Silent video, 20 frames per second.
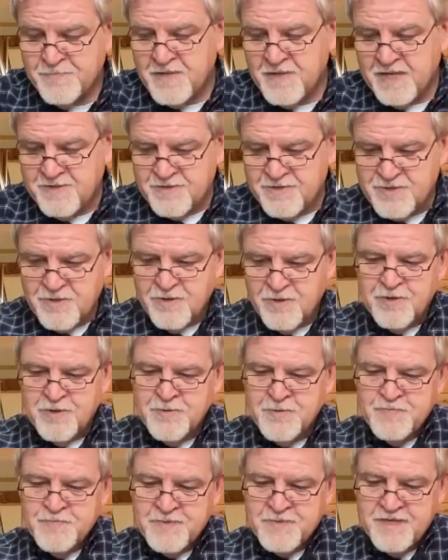And so,
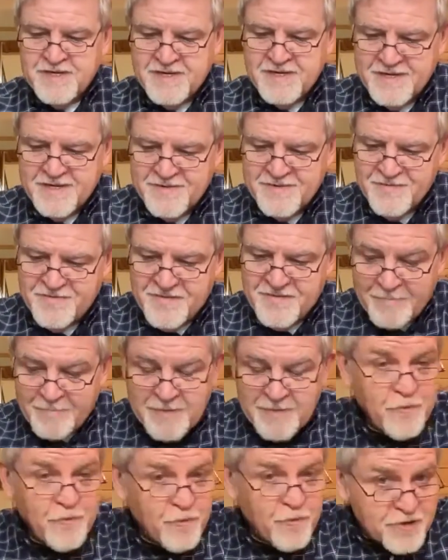uh,
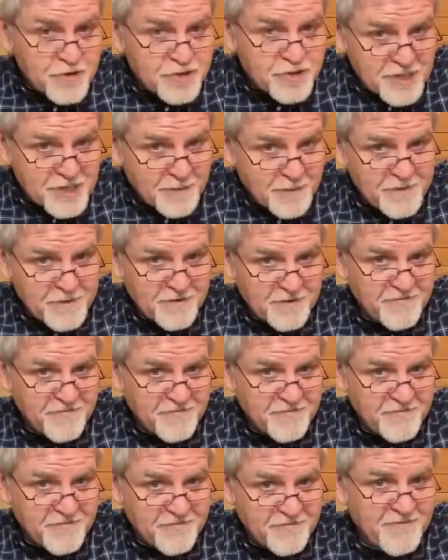family worship, the
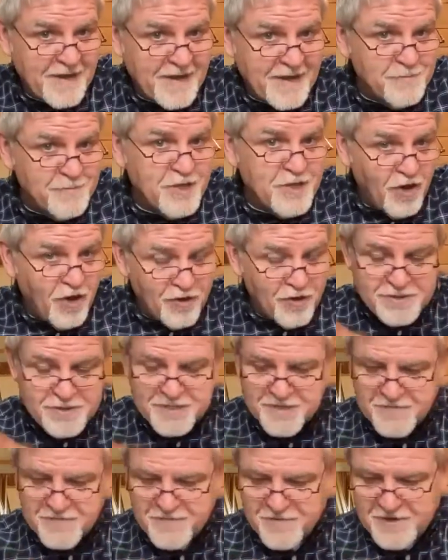family
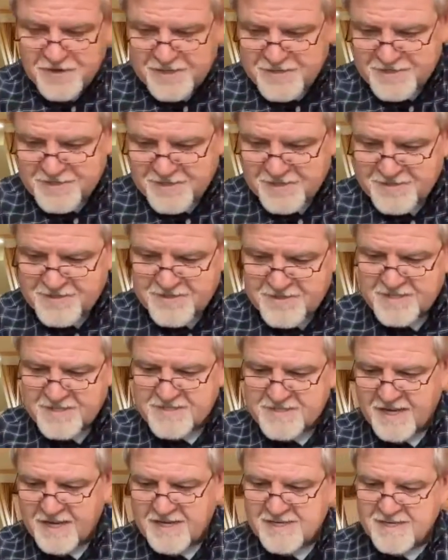altar, for instance,
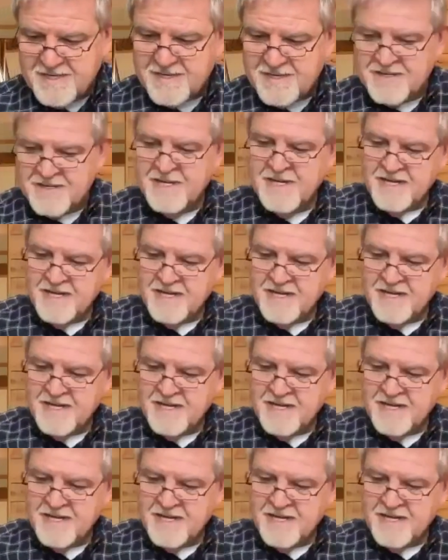this idea.